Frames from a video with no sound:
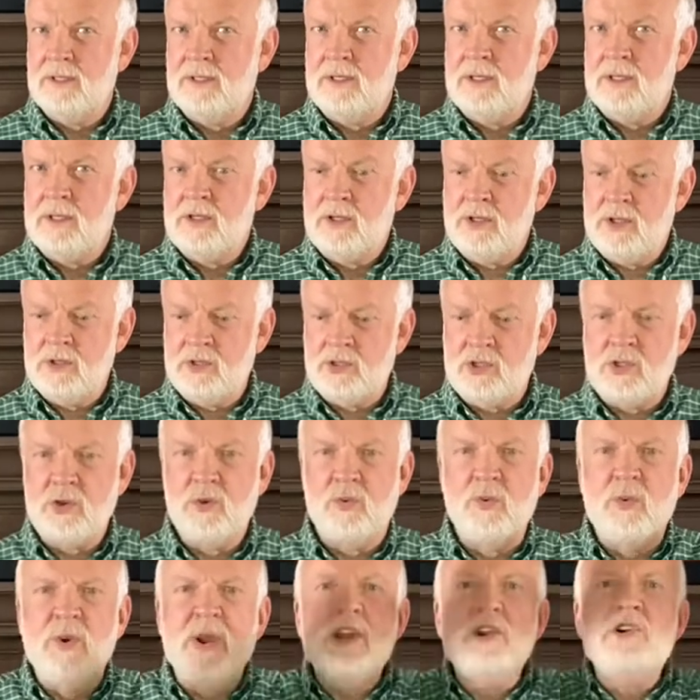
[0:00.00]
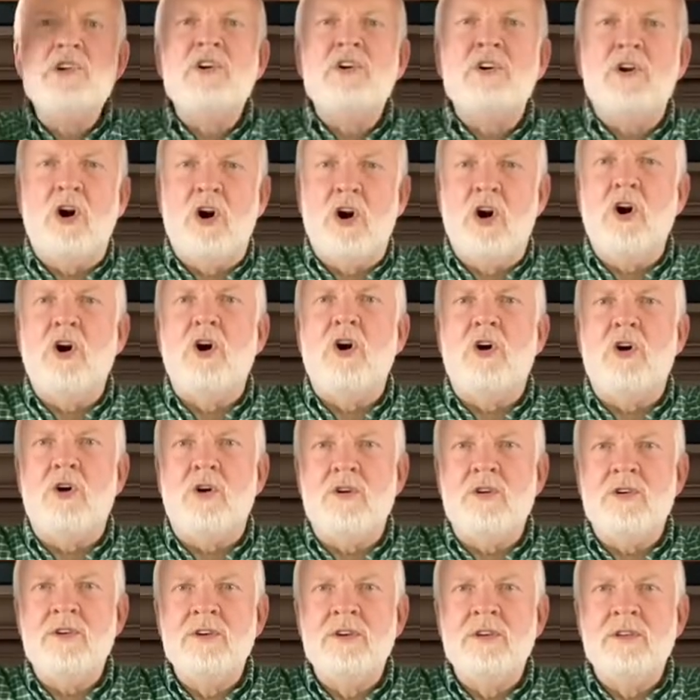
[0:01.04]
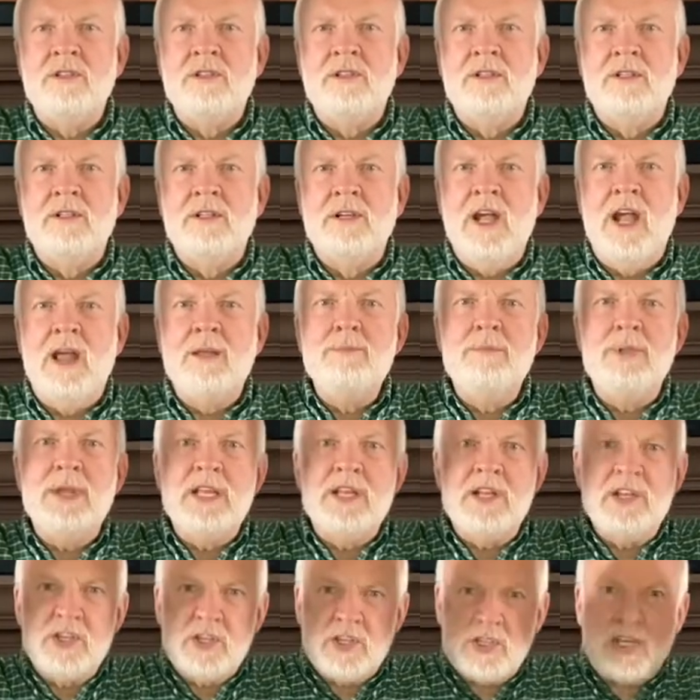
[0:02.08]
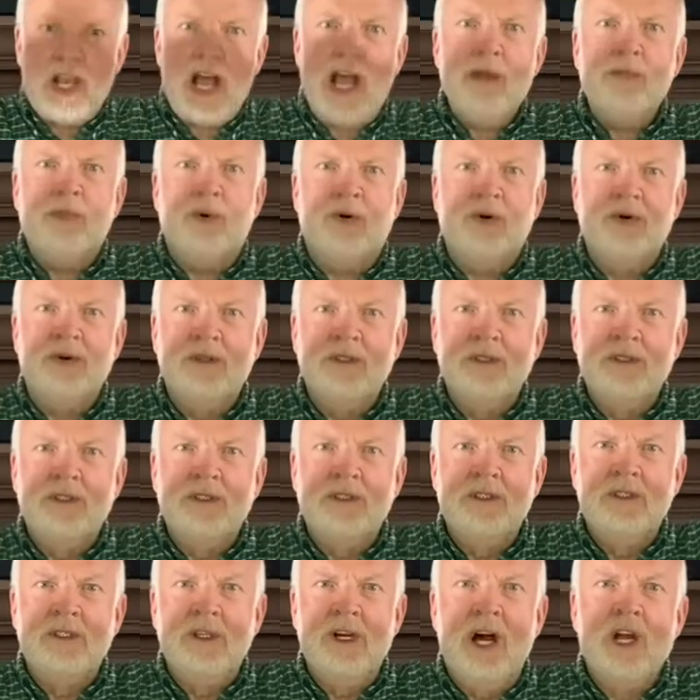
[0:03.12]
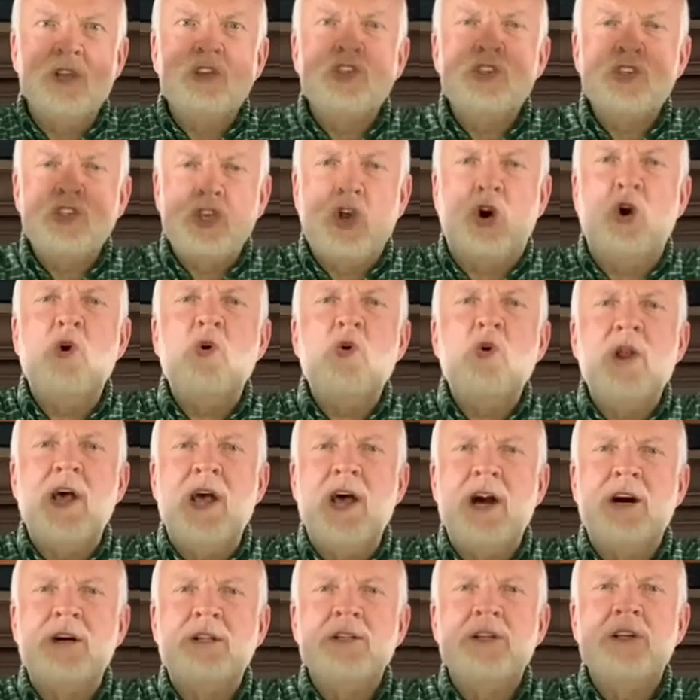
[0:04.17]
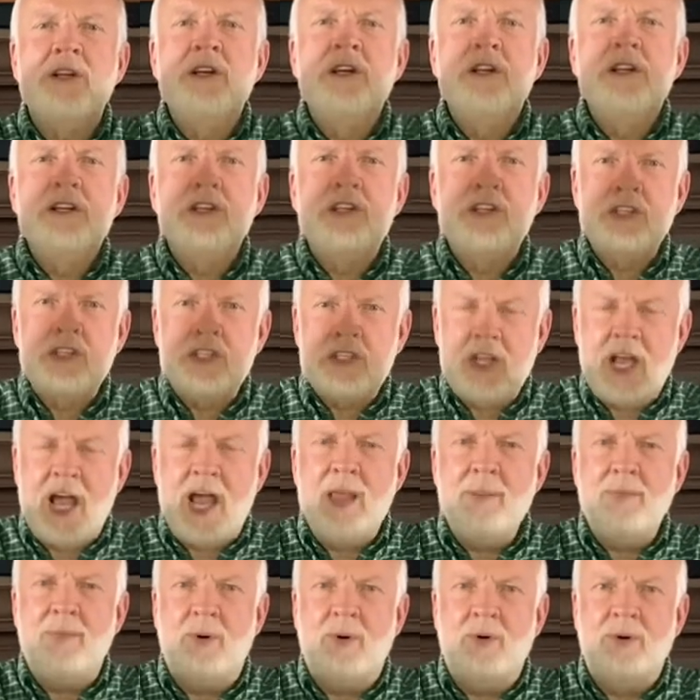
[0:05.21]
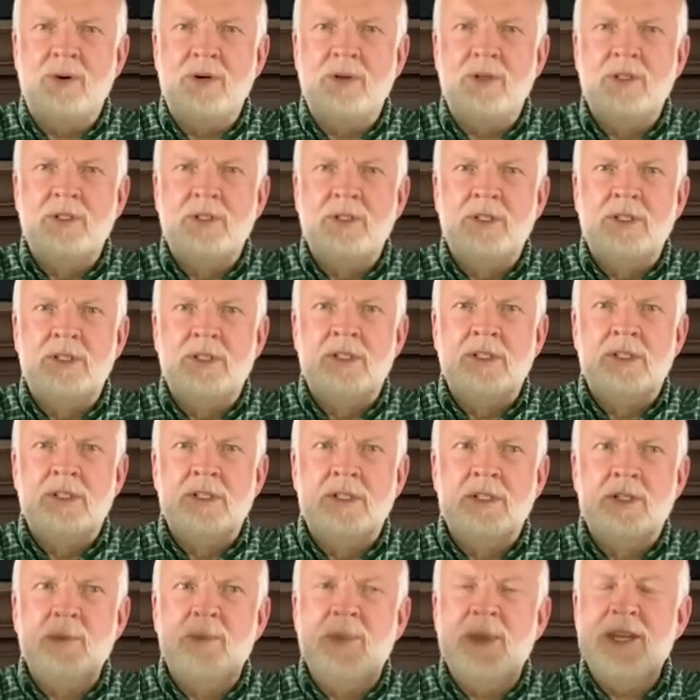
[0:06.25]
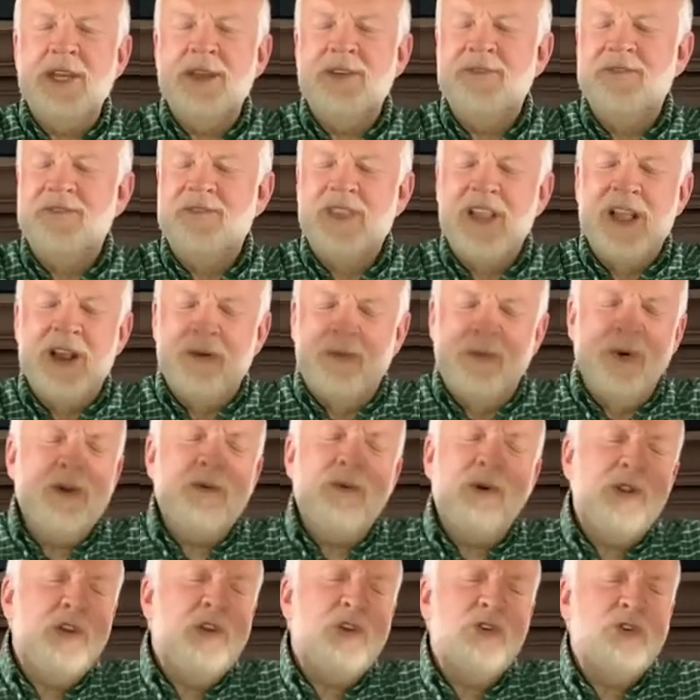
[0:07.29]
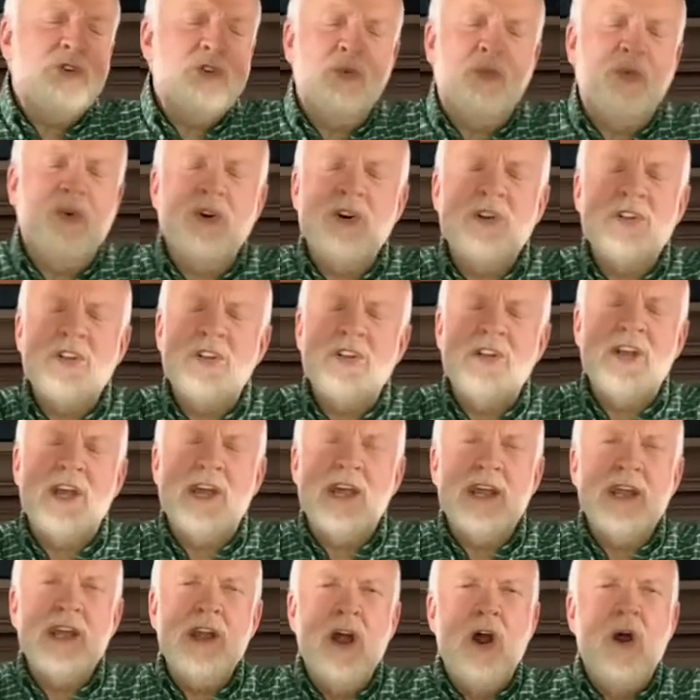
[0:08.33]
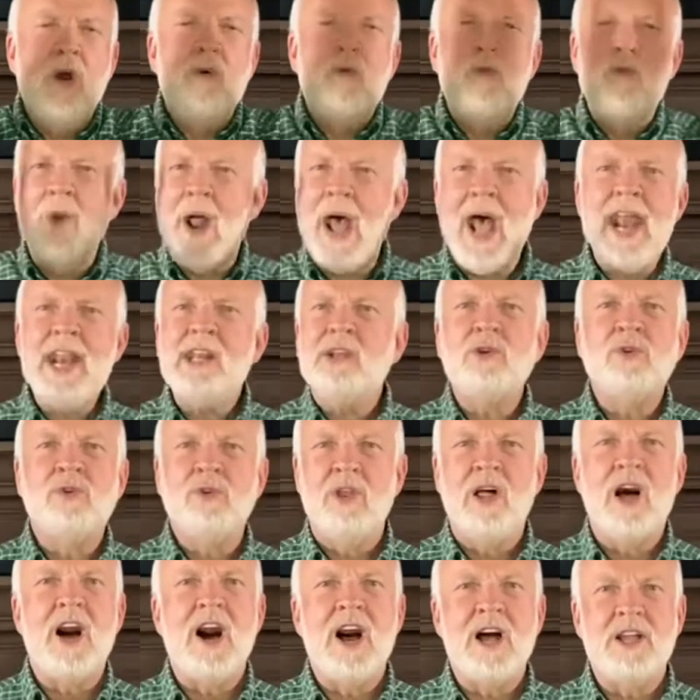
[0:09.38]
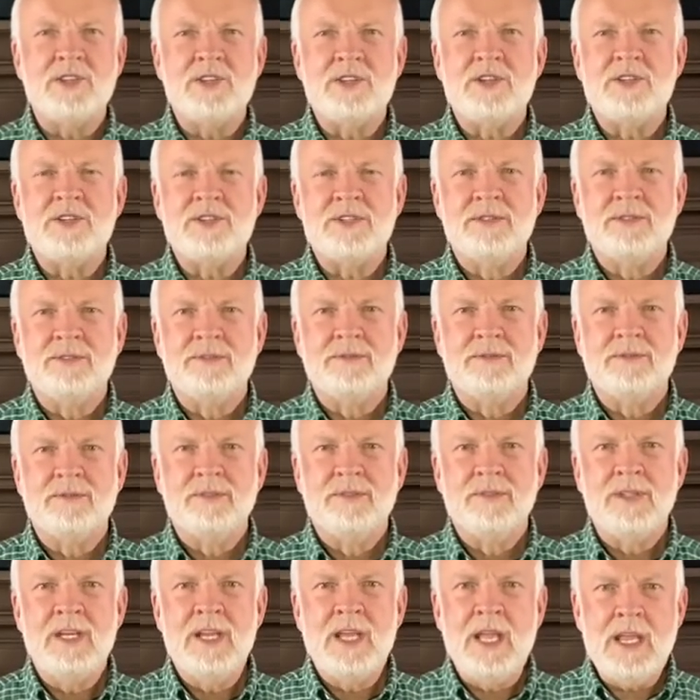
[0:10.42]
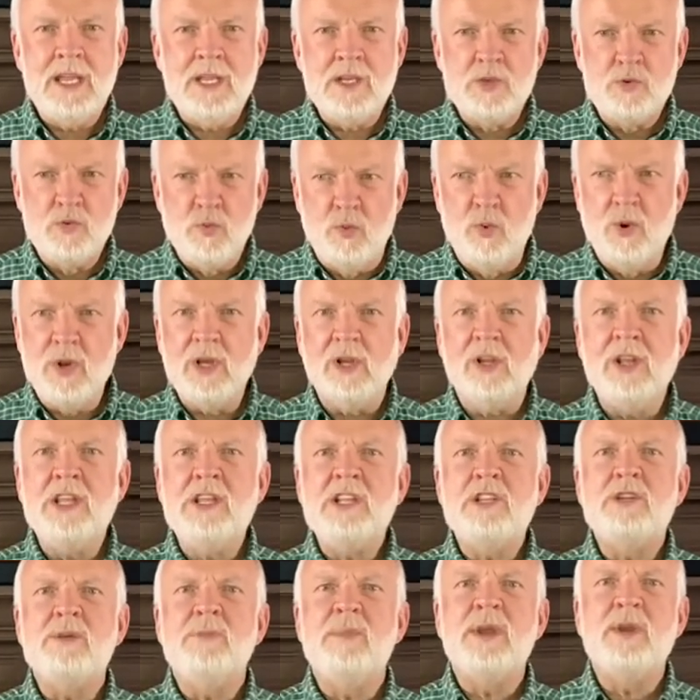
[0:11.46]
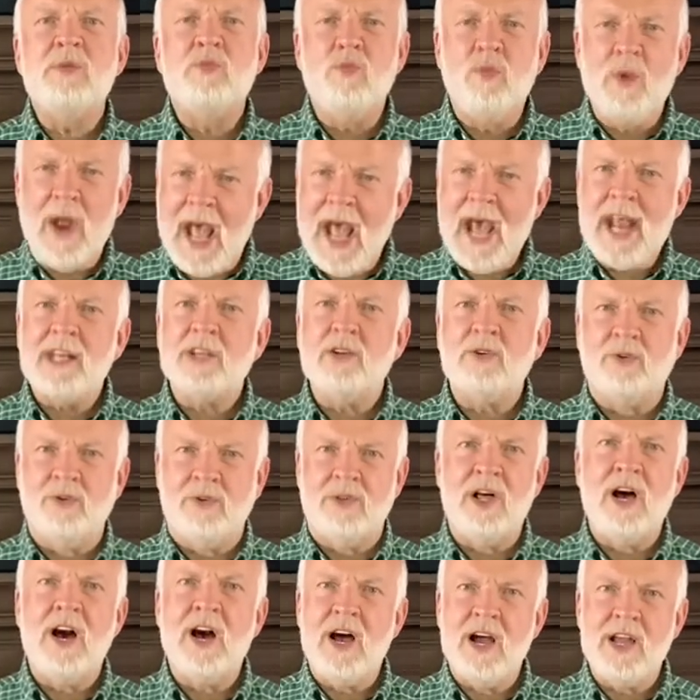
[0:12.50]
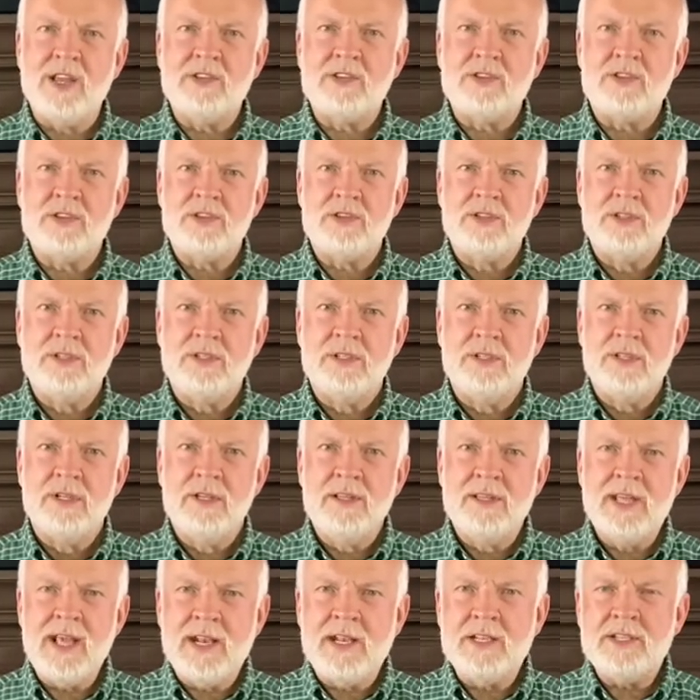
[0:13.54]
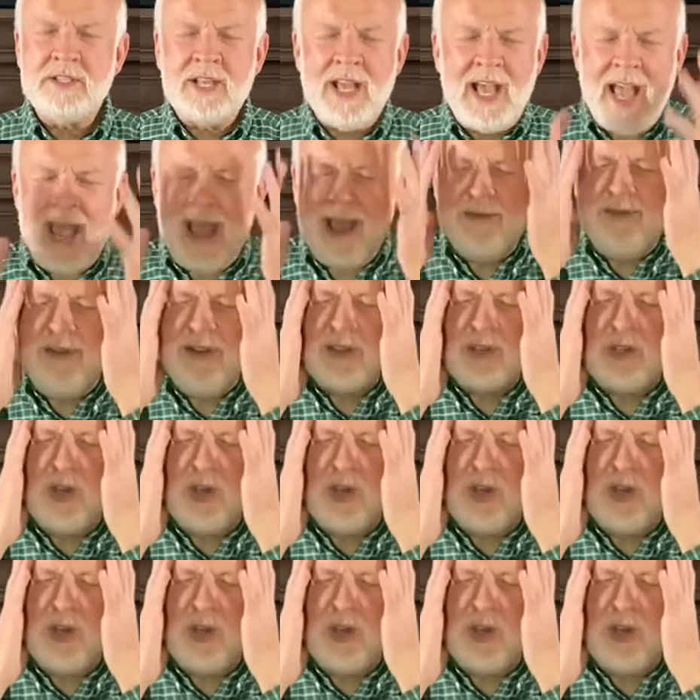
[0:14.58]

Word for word: to surrender all and be a disciple, a sold out disciple, to be, we would use the word today, radicalized. He is willing to be radicalized. That is to have his